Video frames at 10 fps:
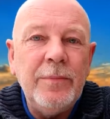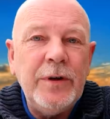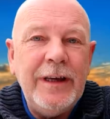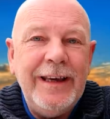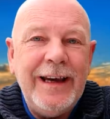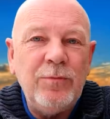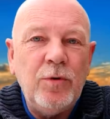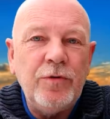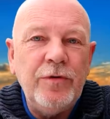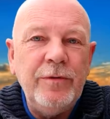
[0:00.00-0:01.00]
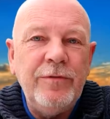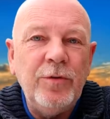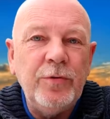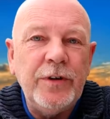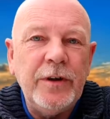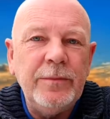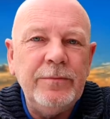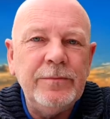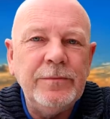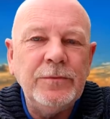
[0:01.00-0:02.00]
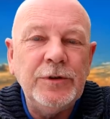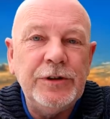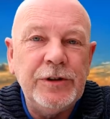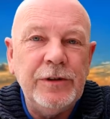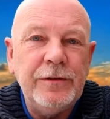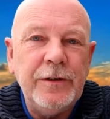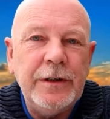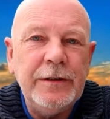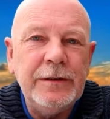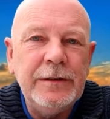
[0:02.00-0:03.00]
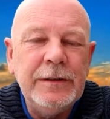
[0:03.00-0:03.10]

But he had one room full-time with his girlfriend.